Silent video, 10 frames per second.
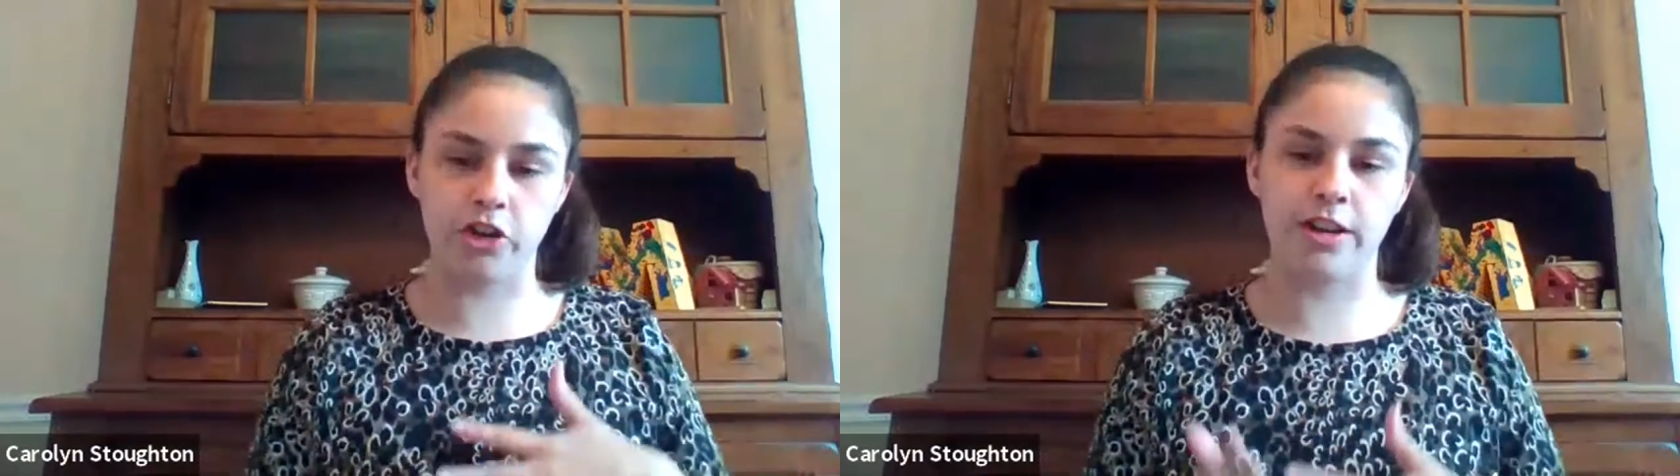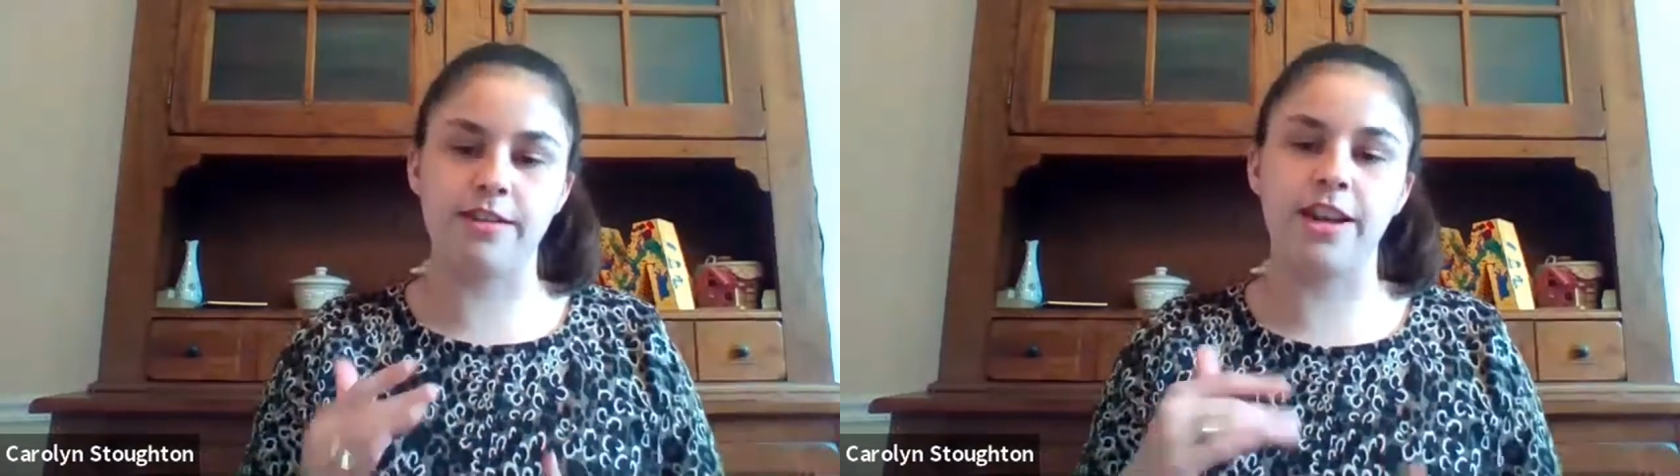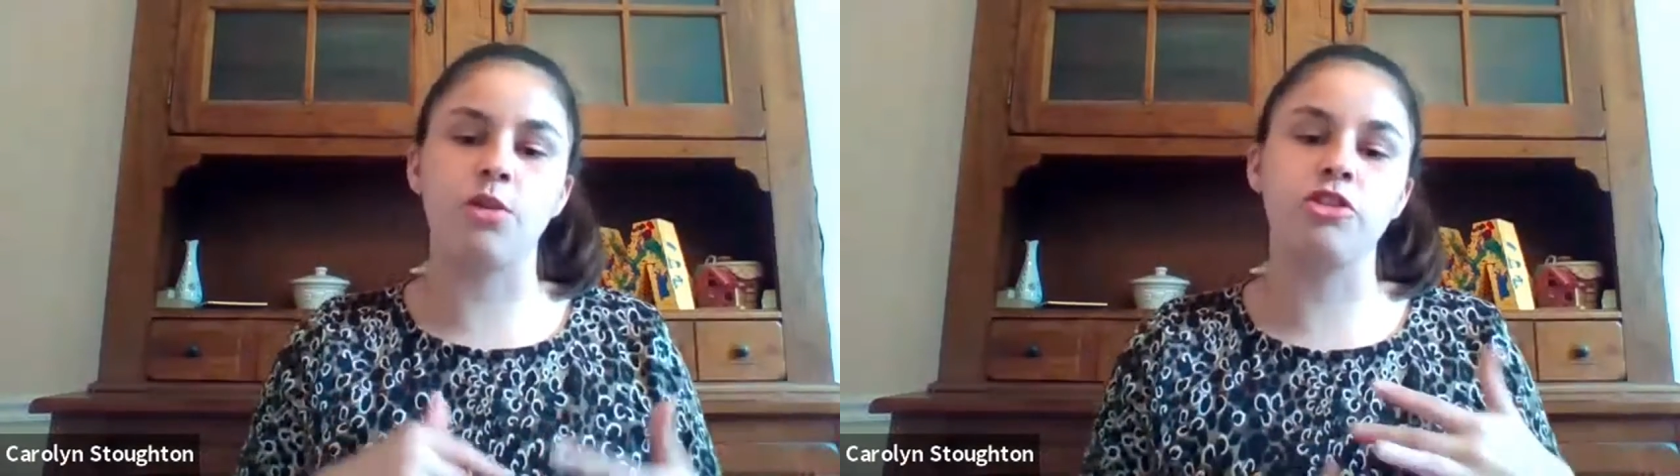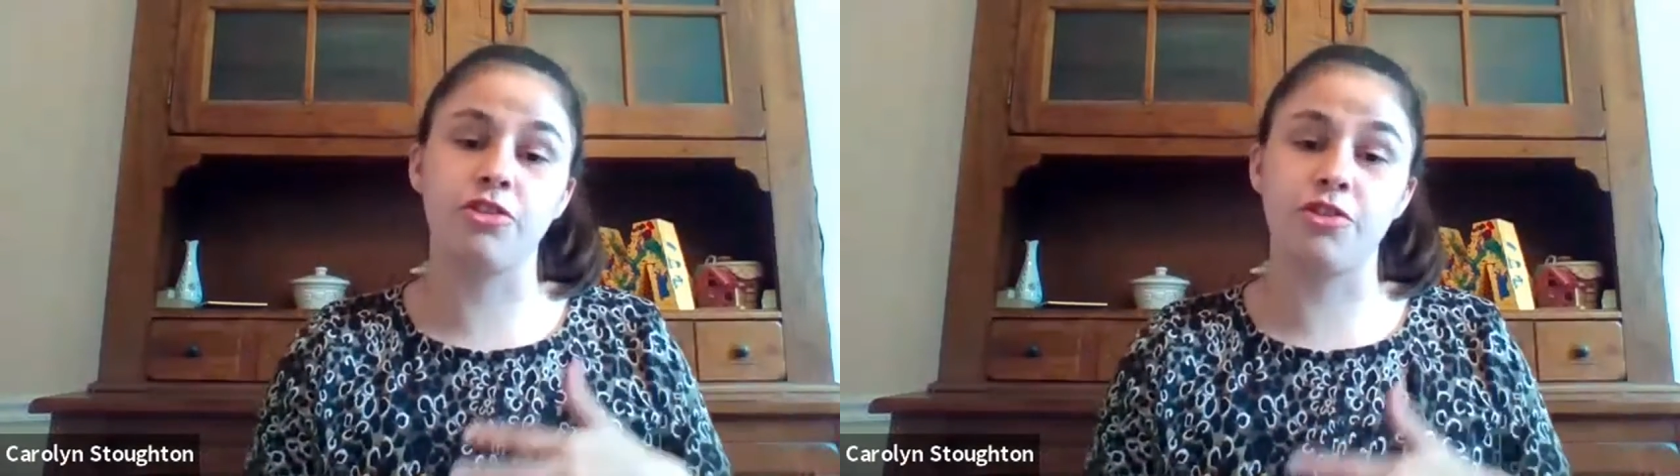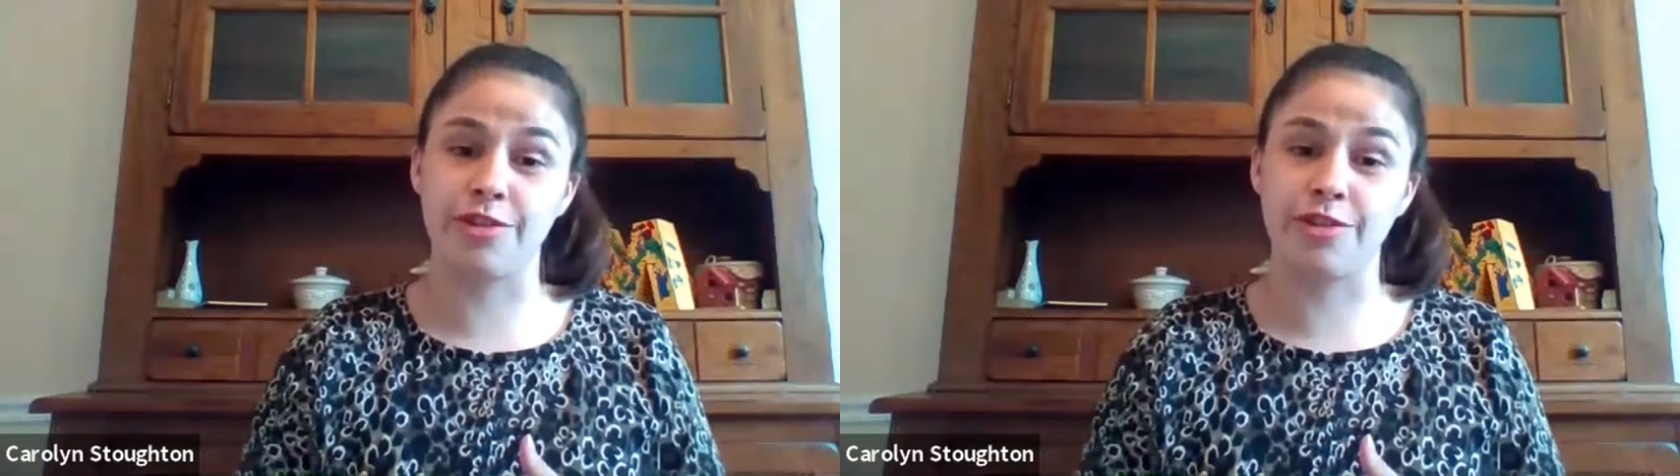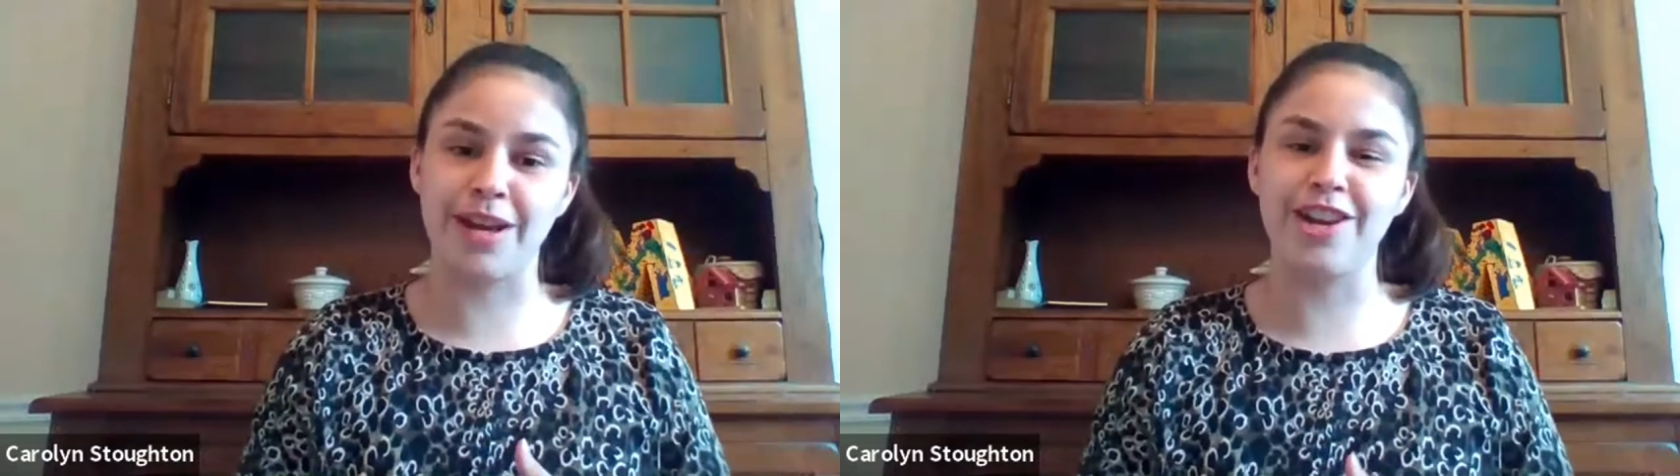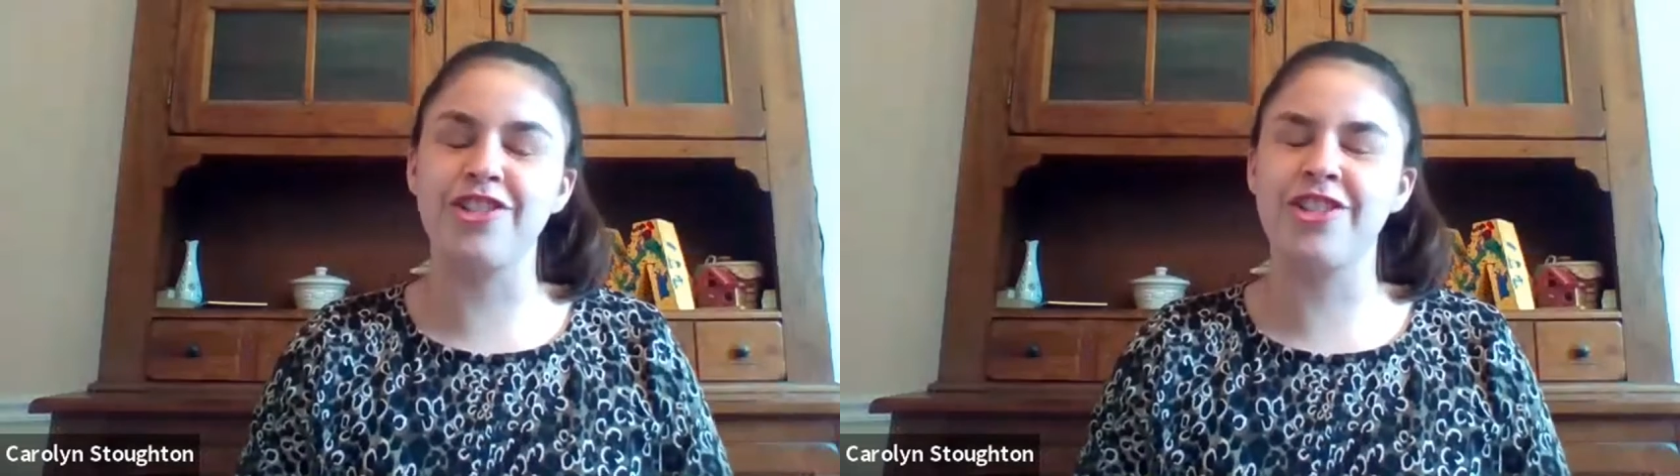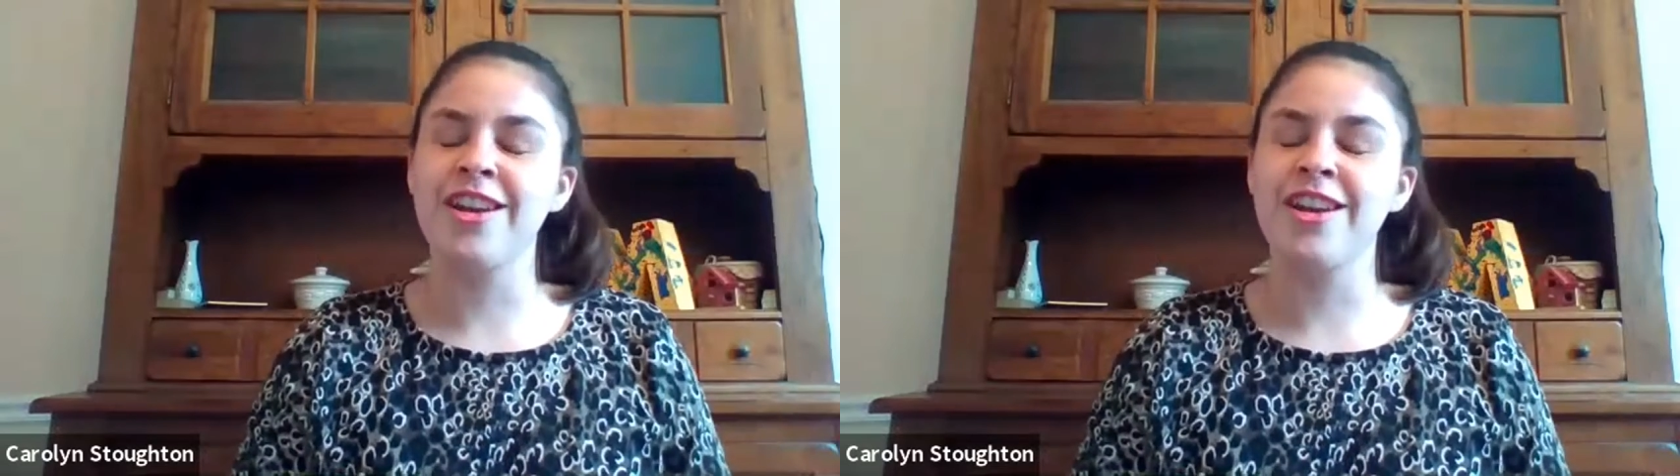translanguaging for
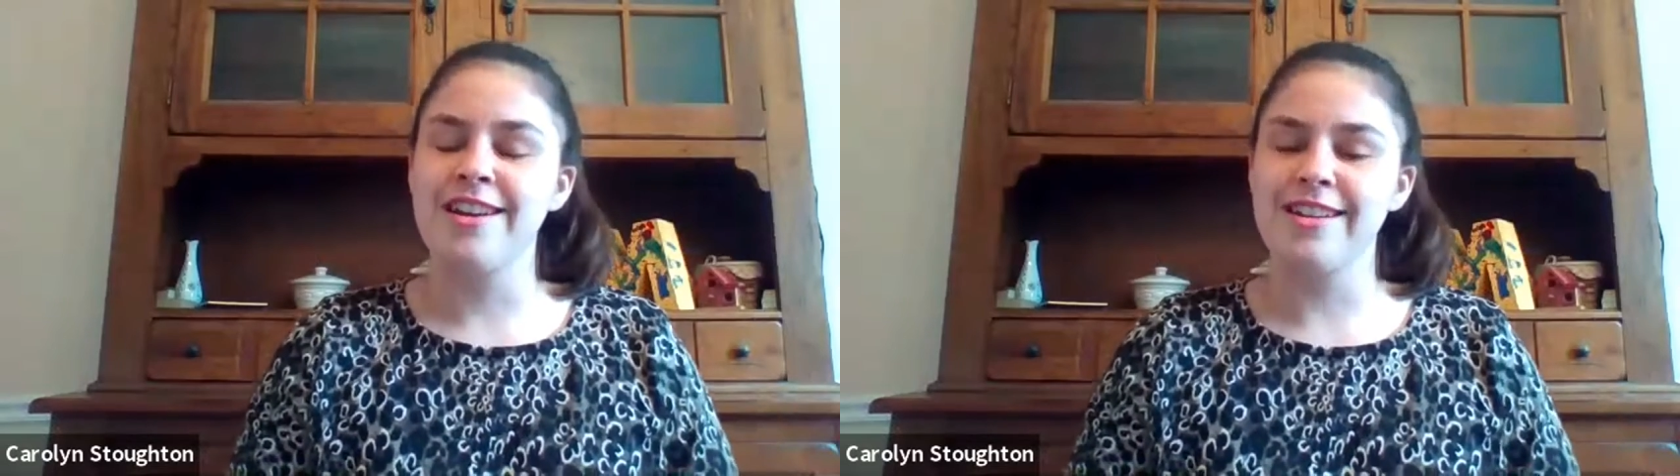Spanish